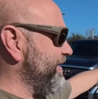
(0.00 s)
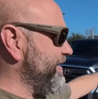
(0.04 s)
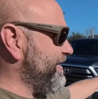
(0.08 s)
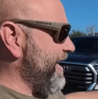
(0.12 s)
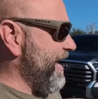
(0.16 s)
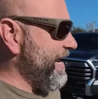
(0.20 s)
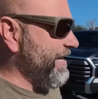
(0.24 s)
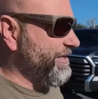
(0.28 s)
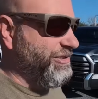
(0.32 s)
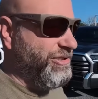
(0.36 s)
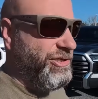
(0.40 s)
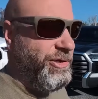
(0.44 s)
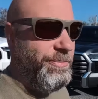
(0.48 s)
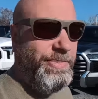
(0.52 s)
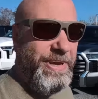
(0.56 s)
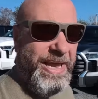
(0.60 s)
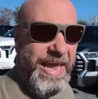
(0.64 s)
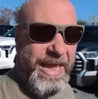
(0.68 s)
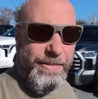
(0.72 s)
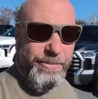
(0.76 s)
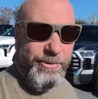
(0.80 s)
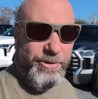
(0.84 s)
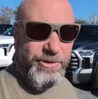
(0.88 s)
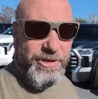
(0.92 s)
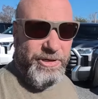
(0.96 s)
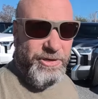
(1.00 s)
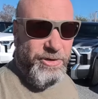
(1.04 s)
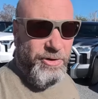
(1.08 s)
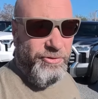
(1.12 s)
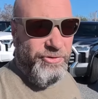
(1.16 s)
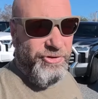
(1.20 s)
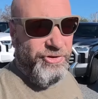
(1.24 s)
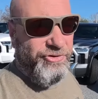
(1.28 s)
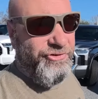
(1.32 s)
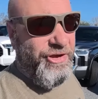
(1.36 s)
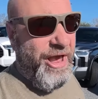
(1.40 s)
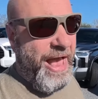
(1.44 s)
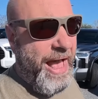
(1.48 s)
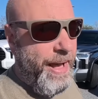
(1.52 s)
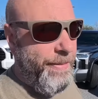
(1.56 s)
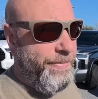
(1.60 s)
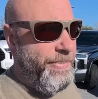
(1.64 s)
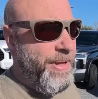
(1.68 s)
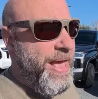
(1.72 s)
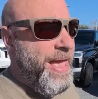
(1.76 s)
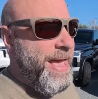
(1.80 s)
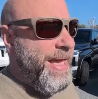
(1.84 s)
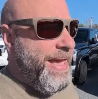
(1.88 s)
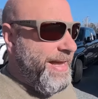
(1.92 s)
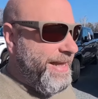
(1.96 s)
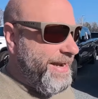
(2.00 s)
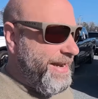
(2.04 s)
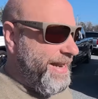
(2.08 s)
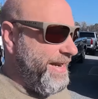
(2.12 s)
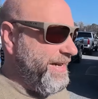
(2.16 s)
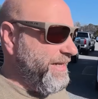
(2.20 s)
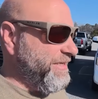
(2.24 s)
techs to be able to do the job. And then